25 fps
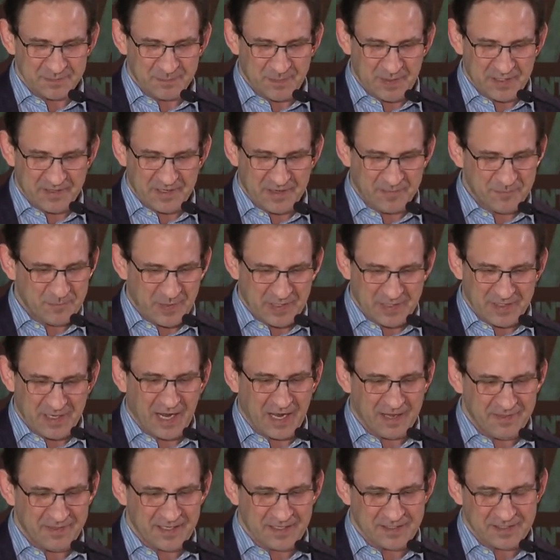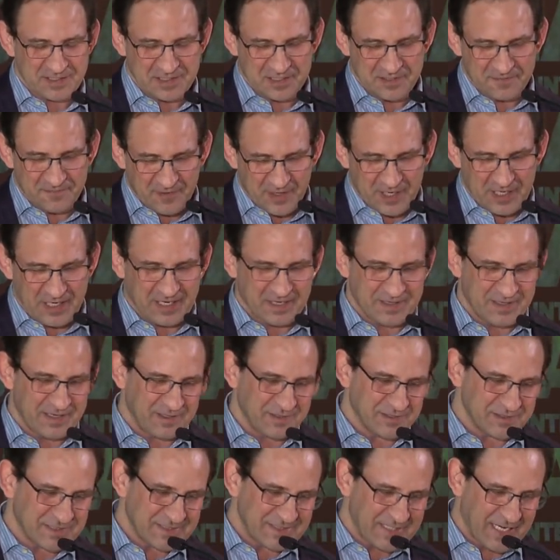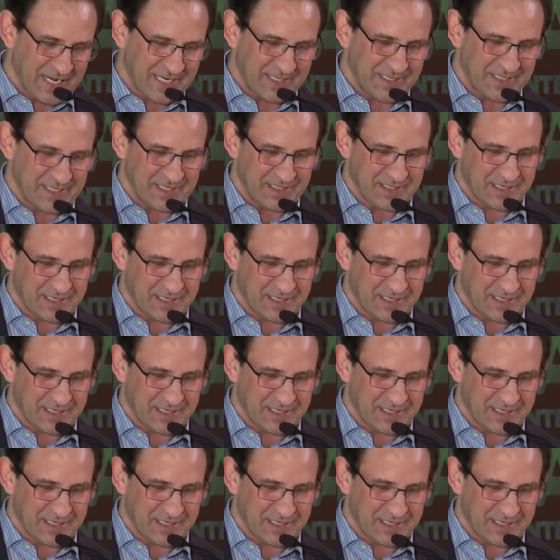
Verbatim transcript: But but I think this is funny, and then sadly,